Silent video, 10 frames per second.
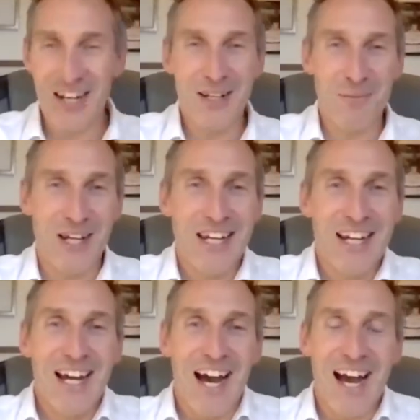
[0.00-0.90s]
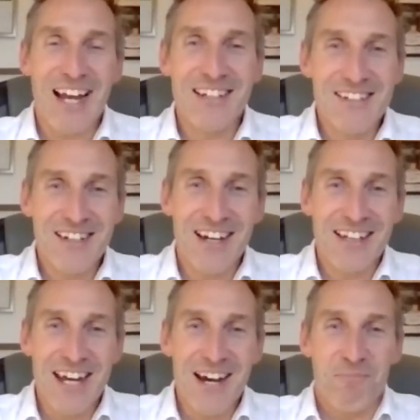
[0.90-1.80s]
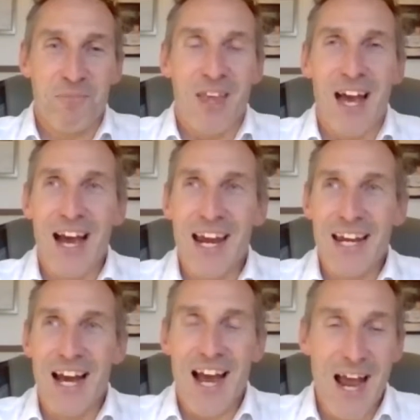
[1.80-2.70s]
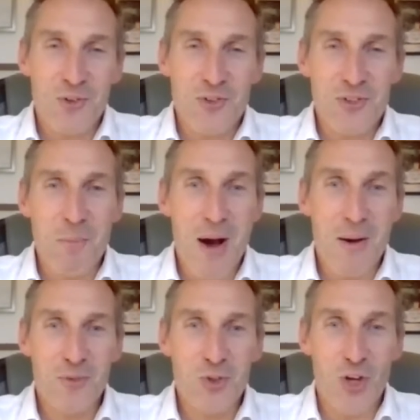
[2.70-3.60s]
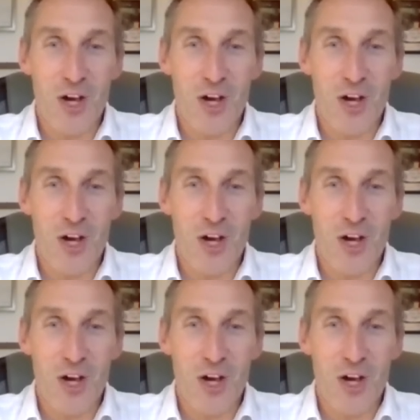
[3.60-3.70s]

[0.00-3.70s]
failing me. And yeah, a house mum,